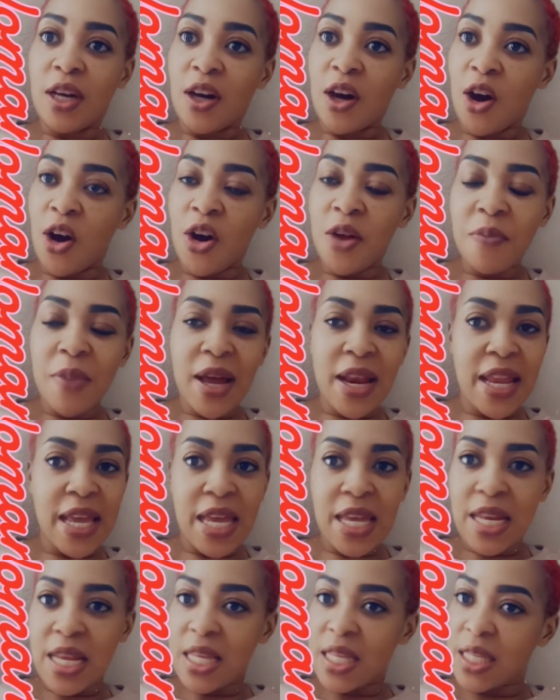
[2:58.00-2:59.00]
all my
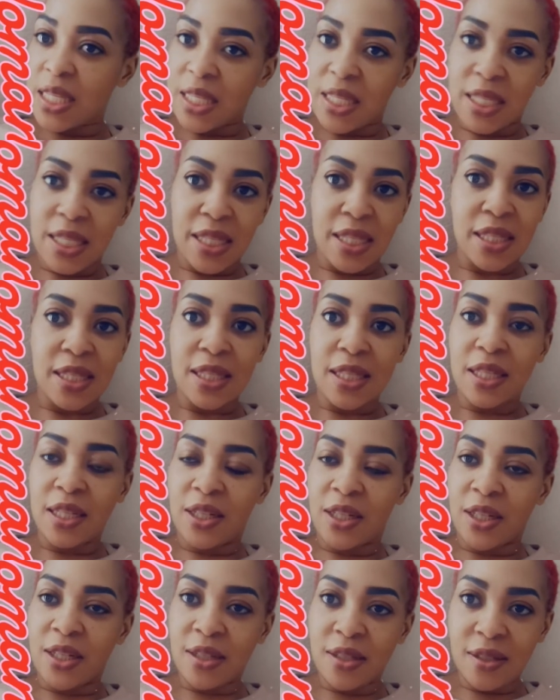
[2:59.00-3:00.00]
ladies,
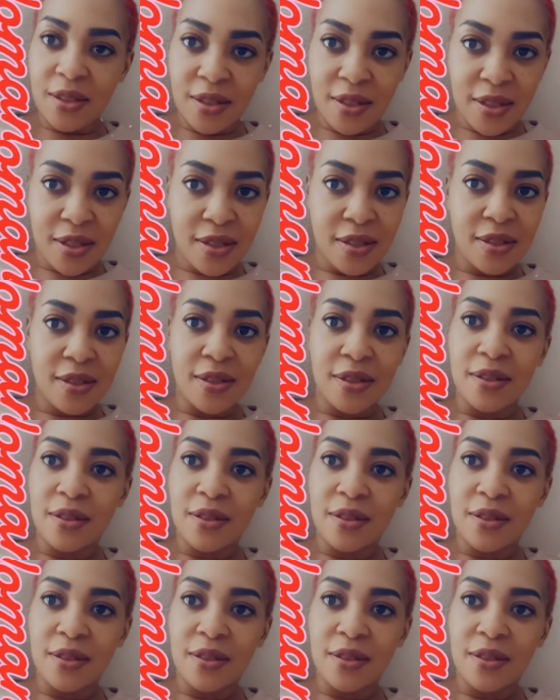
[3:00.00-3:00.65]
girls,